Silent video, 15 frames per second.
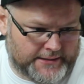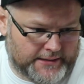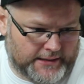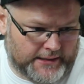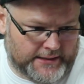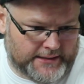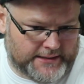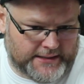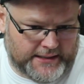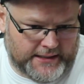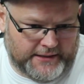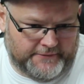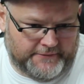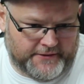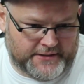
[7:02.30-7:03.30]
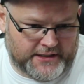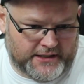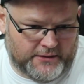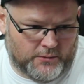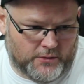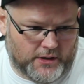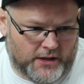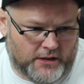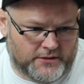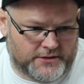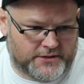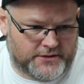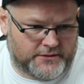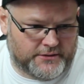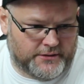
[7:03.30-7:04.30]
let's see if it's anywhere
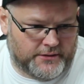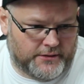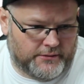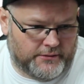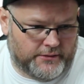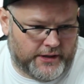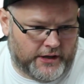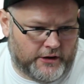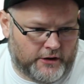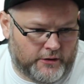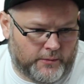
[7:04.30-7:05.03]
else. There we